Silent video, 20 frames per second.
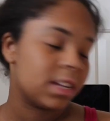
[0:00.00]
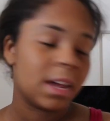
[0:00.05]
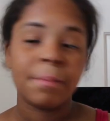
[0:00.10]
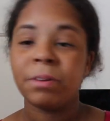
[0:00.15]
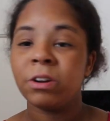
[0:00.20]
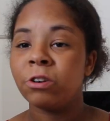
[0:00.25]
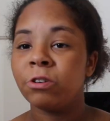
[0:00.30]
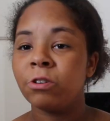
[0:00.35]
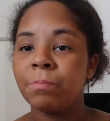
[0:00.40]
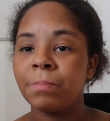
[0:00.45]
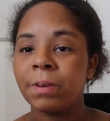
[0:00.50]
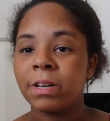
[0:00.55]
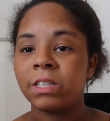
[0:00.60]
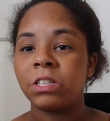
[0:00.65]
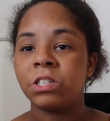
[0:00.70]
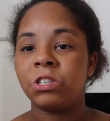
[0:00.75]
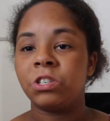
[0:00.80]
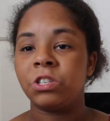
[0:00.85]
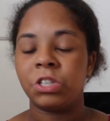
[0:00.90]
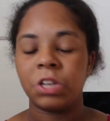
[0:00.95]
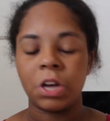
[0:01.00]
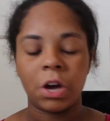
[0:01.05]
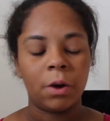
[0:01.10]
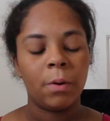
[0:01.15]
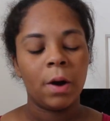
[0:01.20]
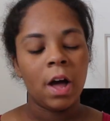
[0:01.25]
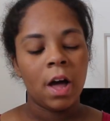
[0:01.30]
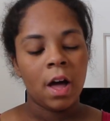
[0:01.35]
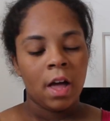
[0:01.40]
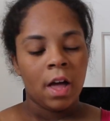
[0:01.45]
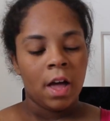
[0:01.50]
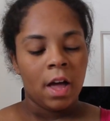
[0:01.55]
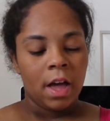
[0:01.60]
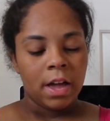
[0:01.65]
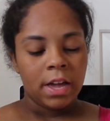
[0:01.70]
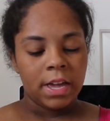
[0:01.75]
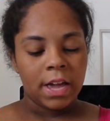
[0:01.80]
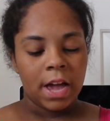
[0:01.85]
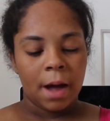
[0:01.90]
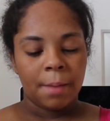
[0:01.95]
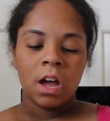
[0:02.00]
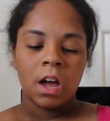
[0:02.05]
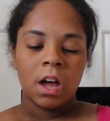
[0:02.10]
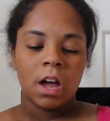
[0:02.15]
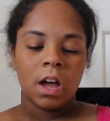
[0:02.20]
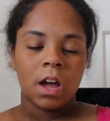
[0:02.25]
So I'm in a group message, so yeah.